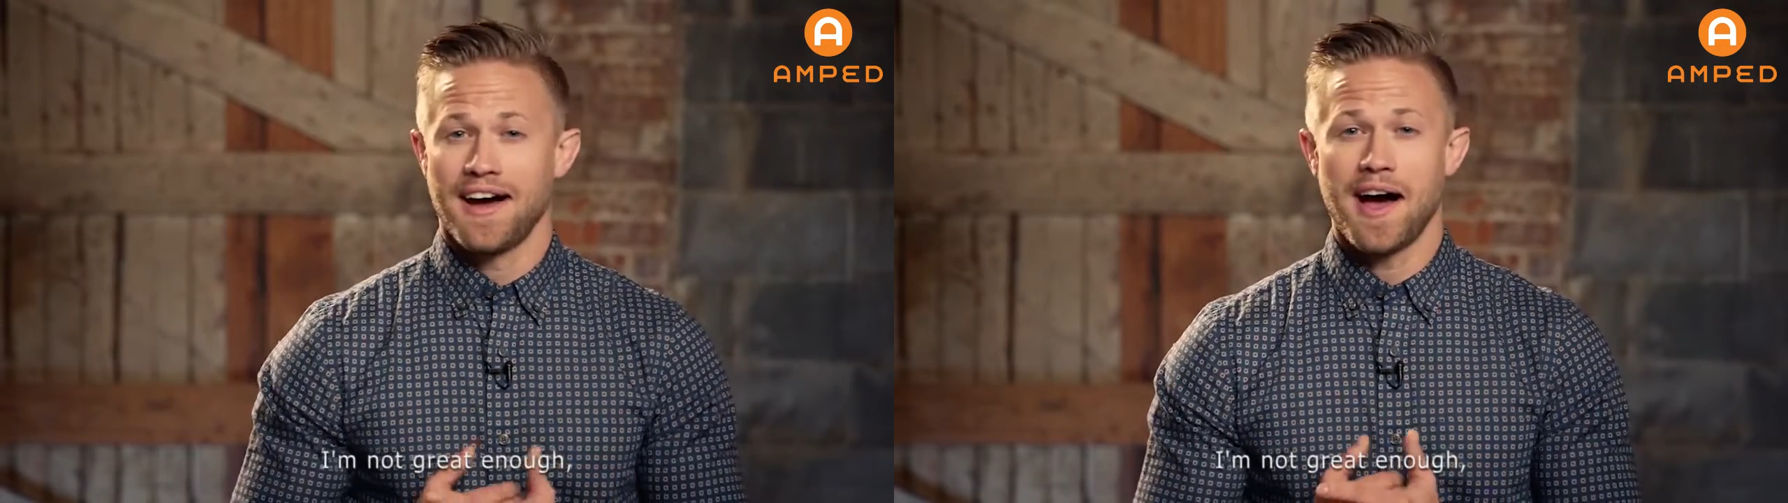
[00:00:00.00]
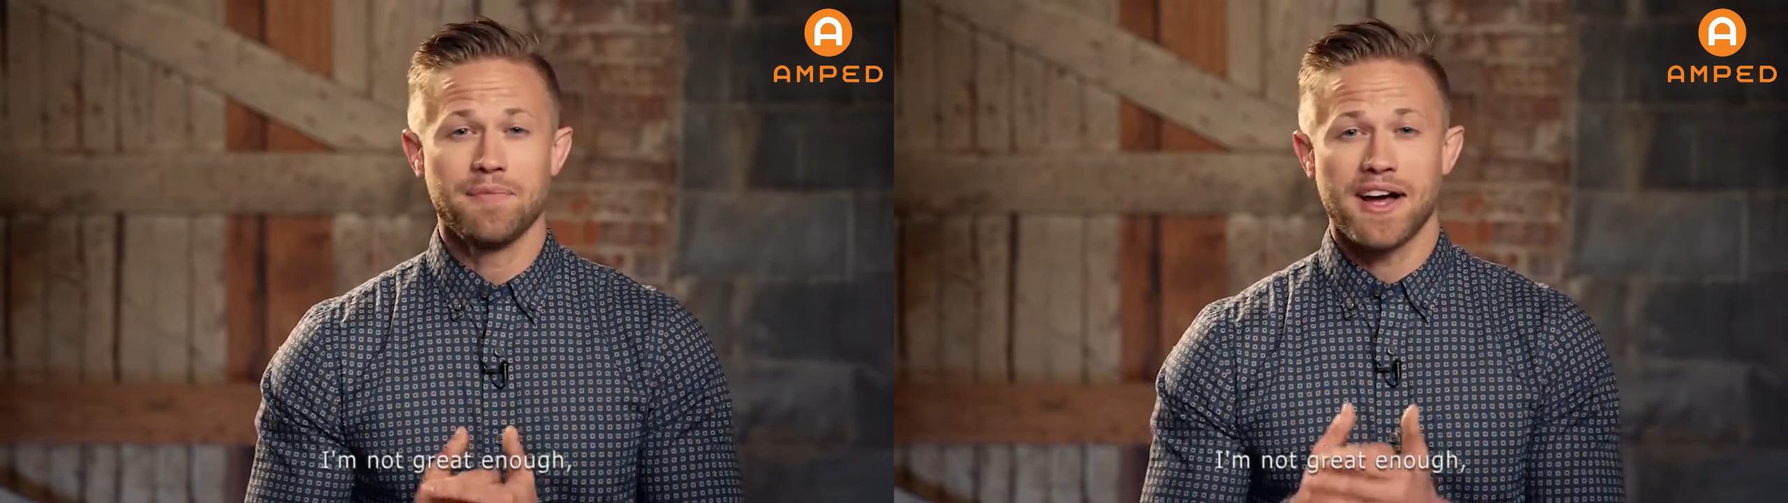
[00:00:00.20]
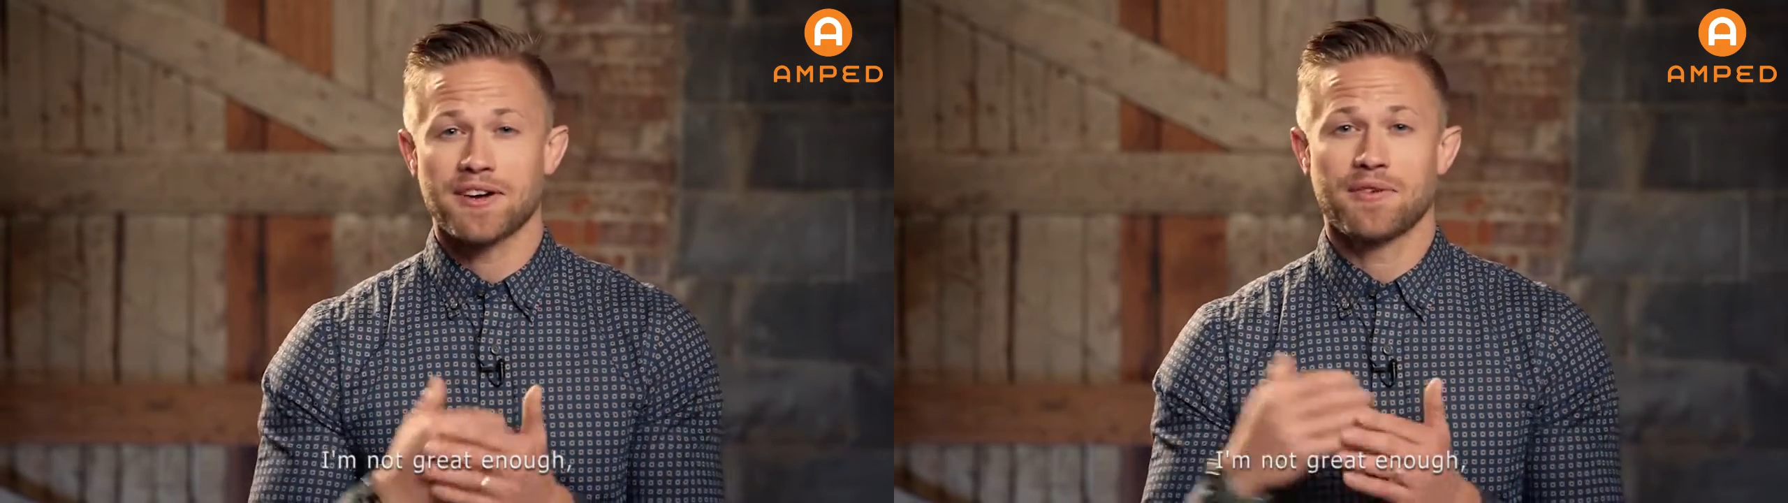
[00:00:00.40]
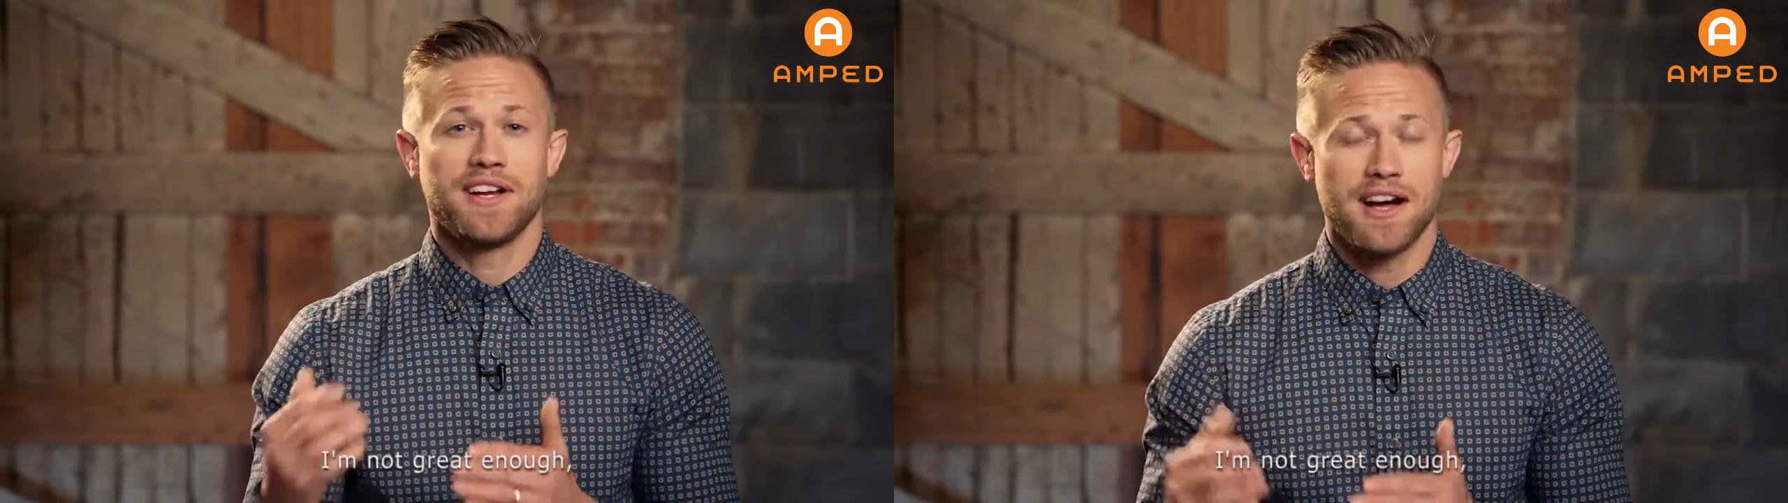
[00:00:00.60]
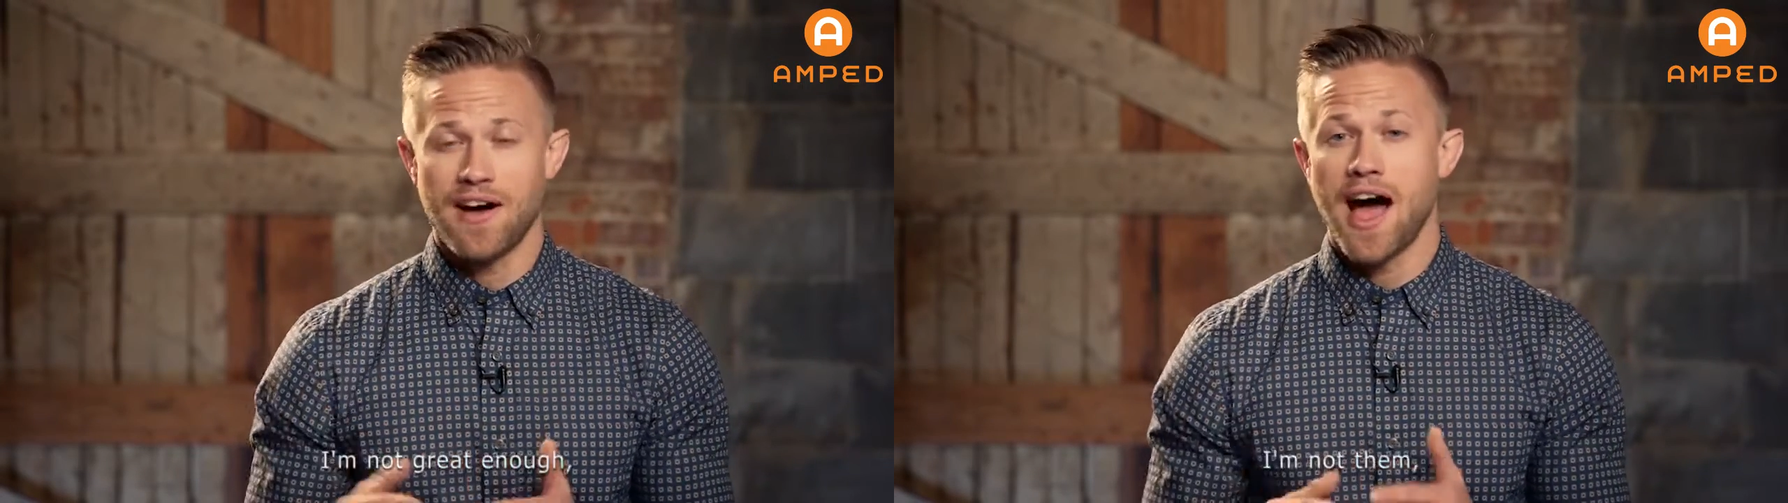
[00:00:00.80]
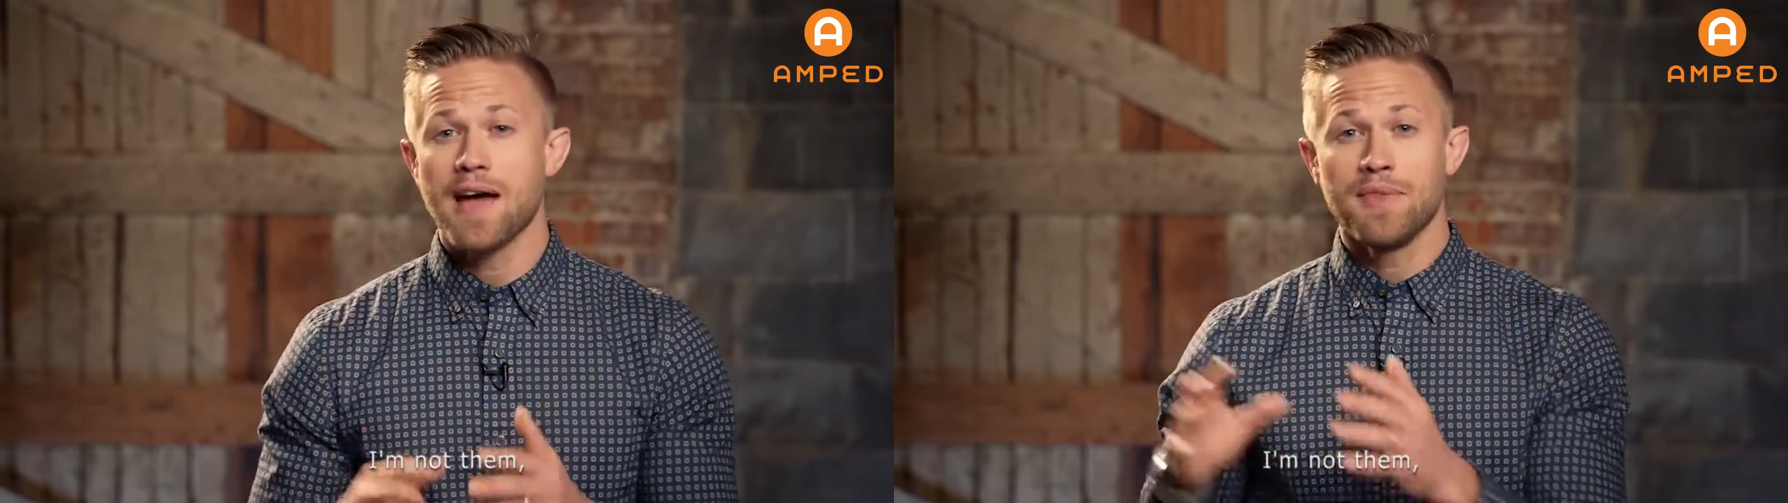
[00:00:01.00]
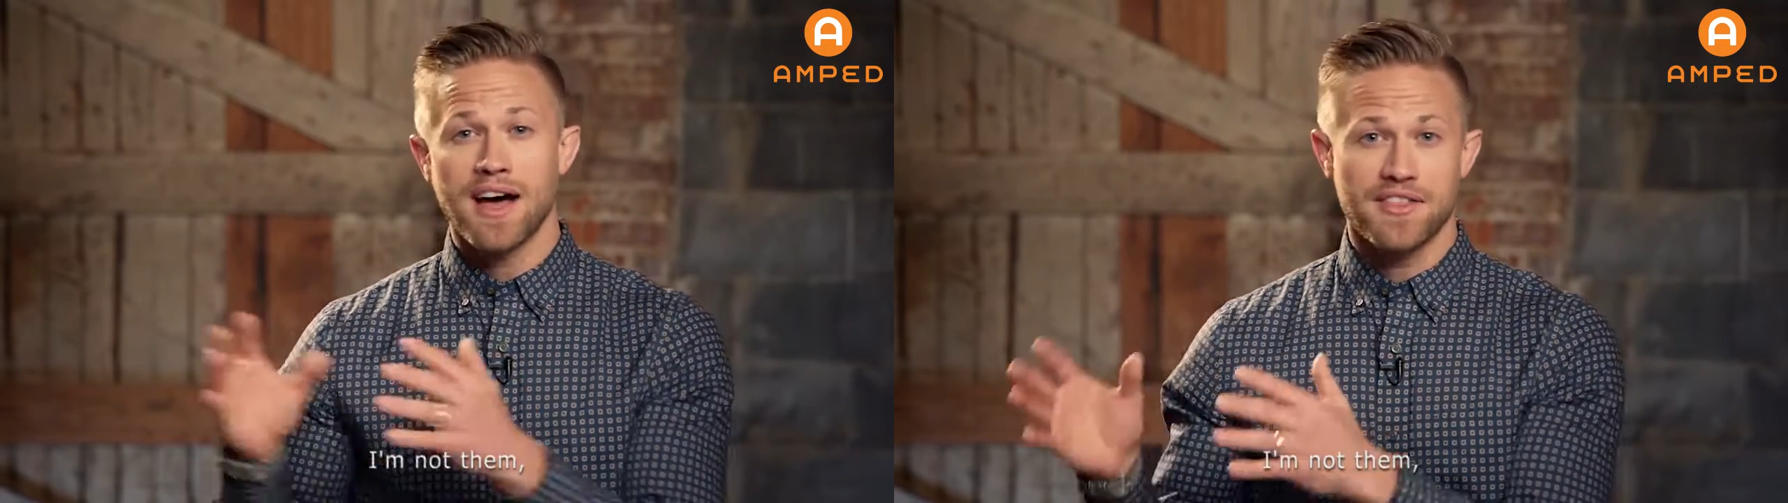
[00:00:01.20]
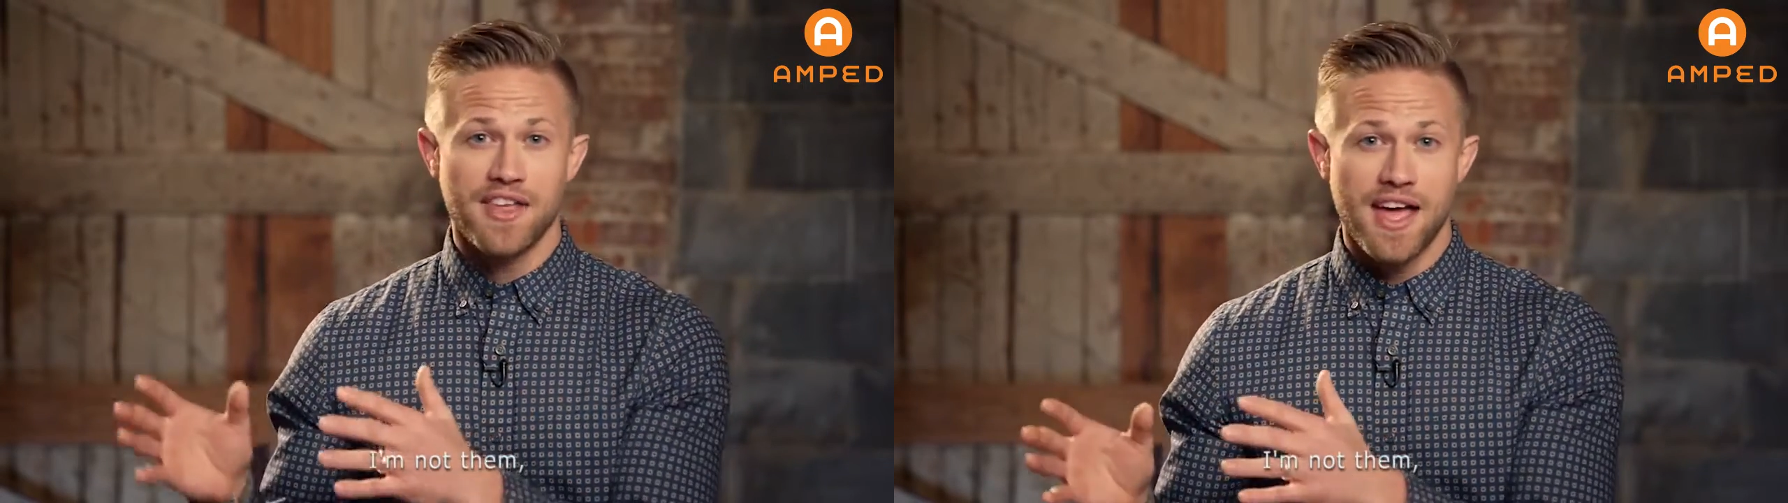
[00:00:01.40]
I'm not great enough. I'm
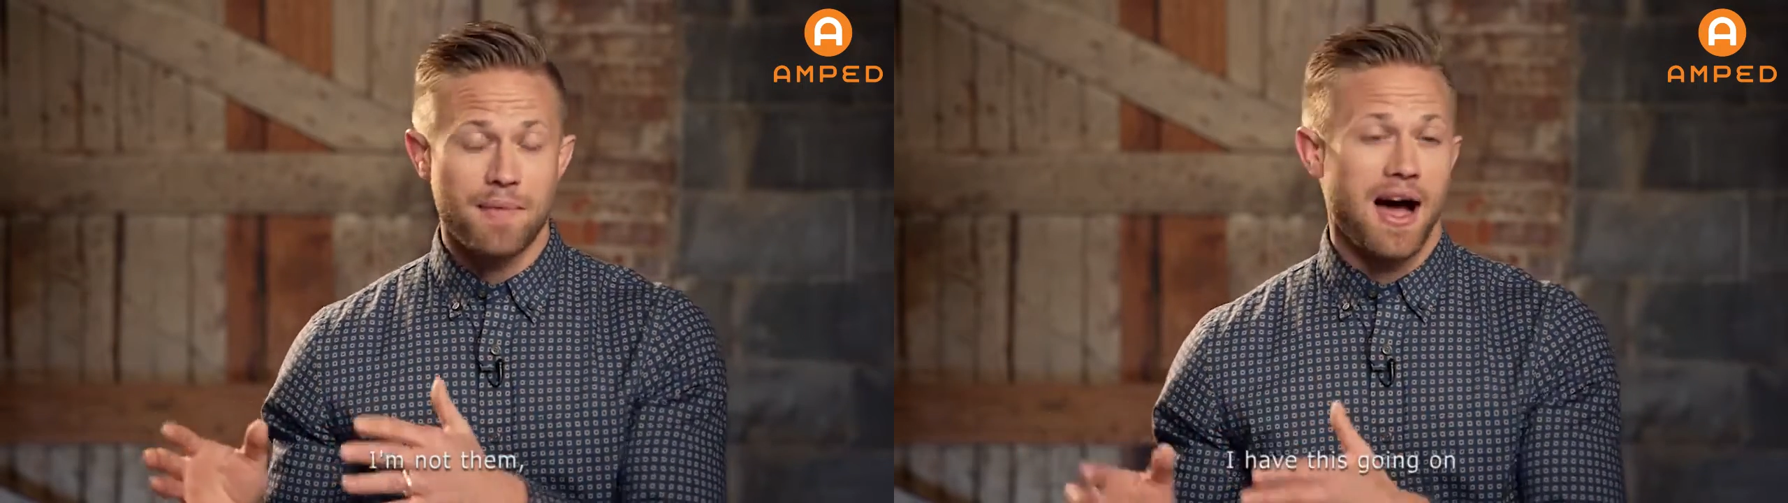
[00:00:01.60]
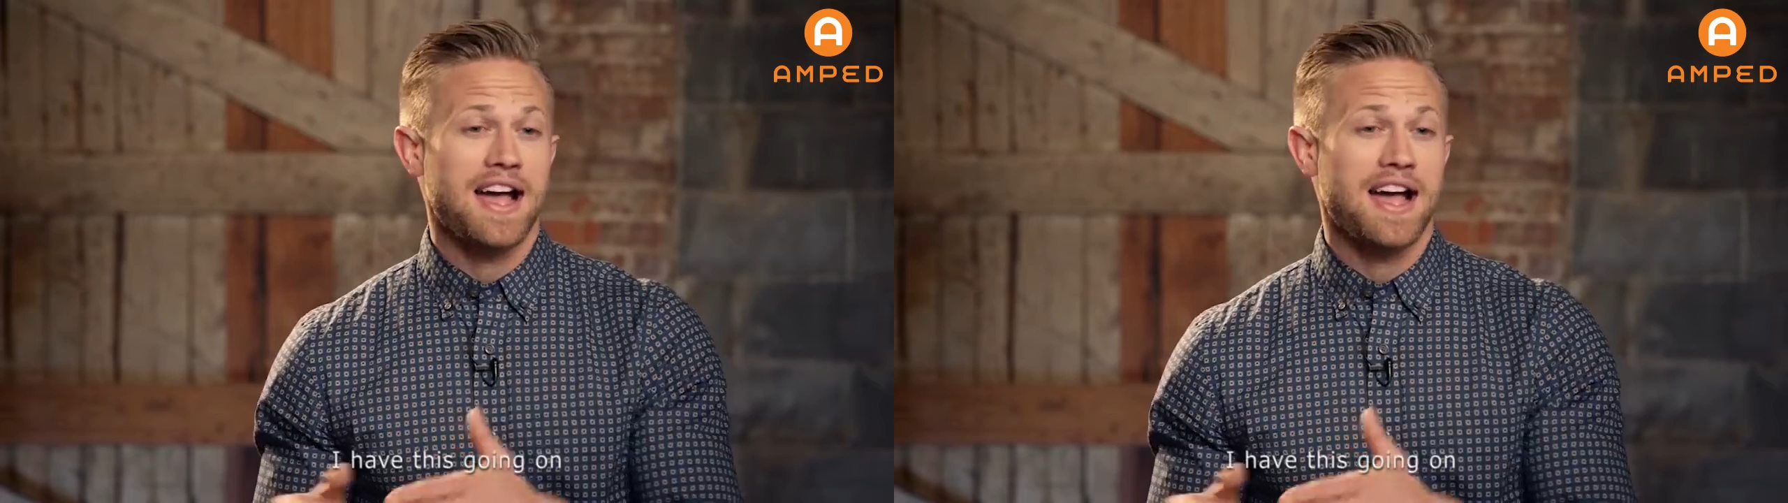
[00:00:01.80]
not them.